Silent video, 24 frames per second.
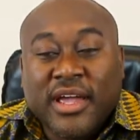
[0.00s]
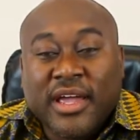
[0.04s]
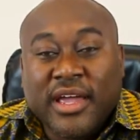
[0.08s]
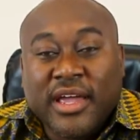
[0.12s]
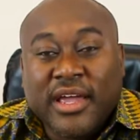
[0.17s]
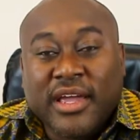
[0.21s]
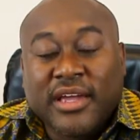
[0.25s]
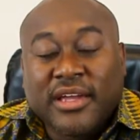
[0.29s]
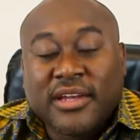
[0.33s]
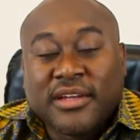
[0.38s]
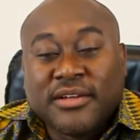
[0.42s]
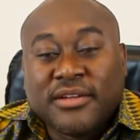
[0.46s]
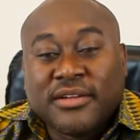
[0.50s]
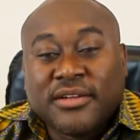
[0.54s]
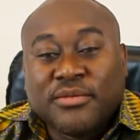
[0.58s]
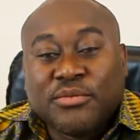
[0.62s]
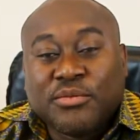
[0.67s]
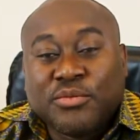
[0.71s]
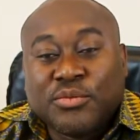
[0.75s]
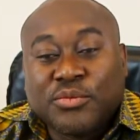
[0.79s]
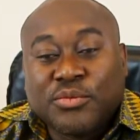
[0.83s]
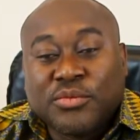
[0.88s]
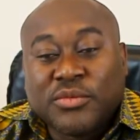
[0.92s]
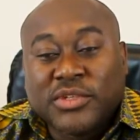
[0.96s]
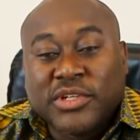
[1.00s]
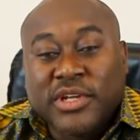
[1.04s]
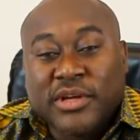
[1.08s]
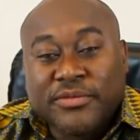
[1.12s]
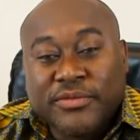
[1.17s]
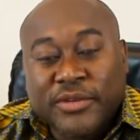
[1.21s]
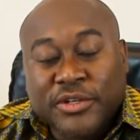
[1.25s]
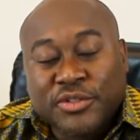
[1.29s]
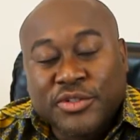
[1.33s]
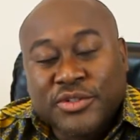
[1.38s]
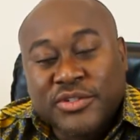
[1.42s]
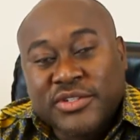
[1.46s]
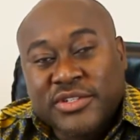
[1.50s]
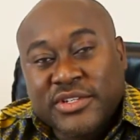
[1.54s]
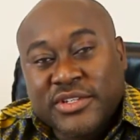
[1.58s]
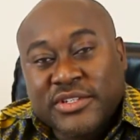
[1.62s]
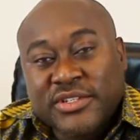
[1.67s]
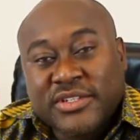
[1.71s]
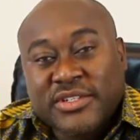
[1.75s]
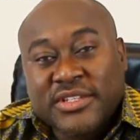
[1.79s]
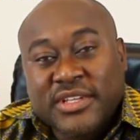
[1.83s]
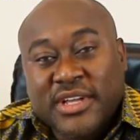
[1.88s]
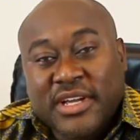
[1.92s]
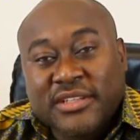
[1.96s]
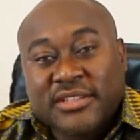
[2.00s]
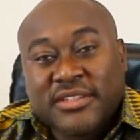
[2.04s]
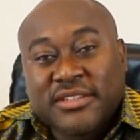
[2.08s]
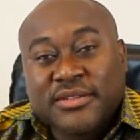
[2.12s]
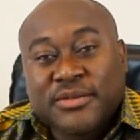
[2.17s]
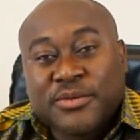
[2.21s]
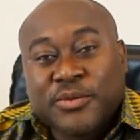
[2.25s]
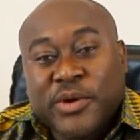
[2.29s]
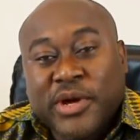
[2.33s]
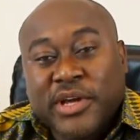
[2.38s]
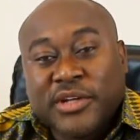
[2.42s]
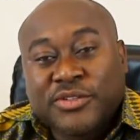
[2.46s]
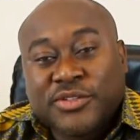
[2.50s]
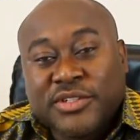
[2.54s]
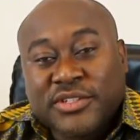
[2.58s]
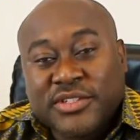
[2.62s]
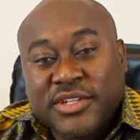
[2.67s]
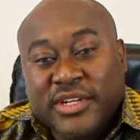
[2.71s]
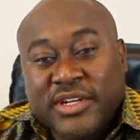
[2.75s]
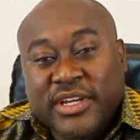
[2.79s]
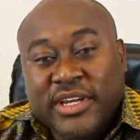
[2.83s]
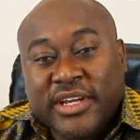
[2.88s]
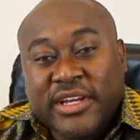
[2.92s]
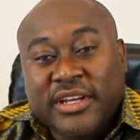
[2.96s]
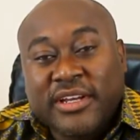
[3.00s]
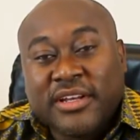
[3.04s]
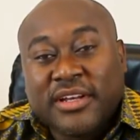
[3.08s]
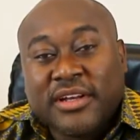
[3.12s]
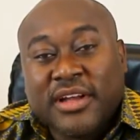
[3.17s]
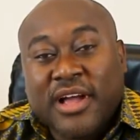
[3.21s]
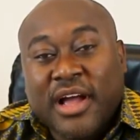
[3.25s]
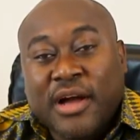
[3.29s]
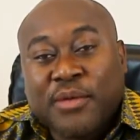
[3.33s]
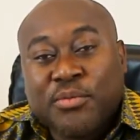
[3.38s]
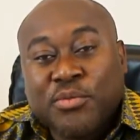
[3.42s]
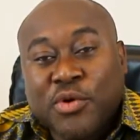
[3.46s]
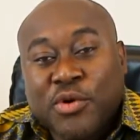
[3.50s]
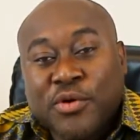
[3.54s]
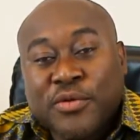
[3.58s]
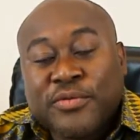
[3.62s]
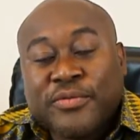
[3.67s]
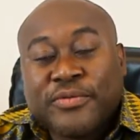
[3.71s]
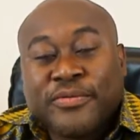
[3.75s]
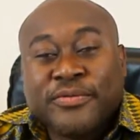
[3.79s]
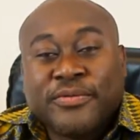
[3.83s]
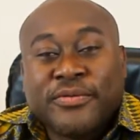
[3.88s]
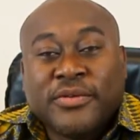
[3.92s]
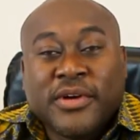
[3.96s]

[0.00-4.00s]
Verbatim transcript: And the infectious diseases that we're interested in are both